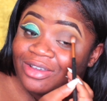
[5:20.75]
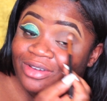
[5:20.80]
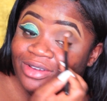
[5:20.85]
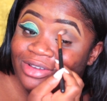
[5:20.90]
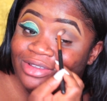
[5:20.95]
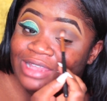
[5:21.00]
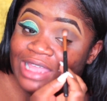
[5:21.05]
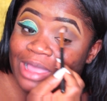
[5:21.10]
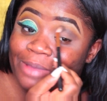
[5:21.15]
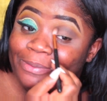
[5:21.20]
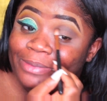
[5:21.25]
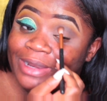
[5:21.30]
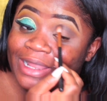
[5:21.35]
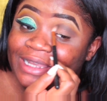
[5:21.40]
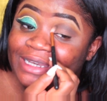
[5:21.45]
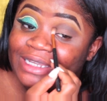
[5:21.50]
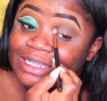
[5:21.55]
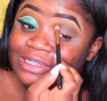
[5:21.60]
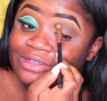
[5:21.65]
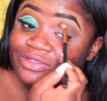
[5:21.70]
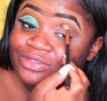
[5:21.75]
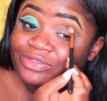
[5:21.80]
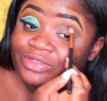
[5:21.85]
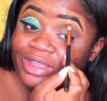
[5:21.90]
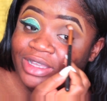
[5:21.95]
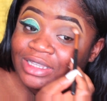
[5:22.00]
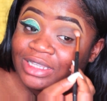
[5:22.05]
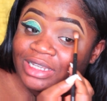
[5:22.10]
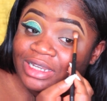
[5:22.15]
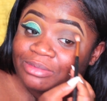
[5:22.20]
Oh, that blended
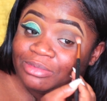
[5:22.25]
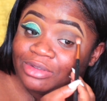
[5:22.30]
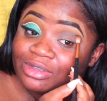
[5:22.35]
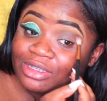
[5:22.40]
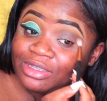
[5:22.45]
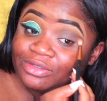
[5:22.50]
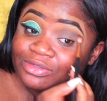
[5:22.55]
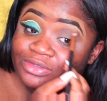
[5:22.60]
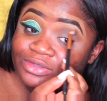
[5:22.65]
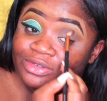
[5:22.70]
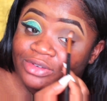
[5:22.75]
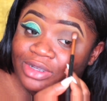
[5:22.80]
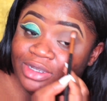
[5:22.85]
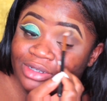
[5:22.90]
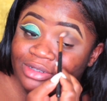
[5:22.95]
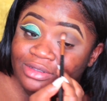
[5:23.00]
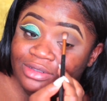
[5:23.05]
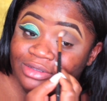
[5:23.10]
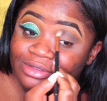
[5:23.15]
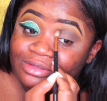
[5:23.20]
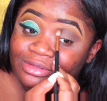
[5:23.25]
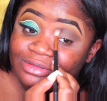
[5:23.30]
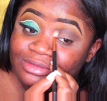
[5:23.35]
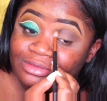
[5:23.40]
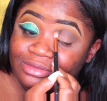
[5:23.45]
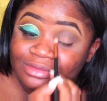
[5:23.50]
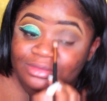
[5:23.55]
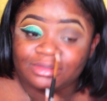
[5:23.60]
effect that I'm looking for. I don't know.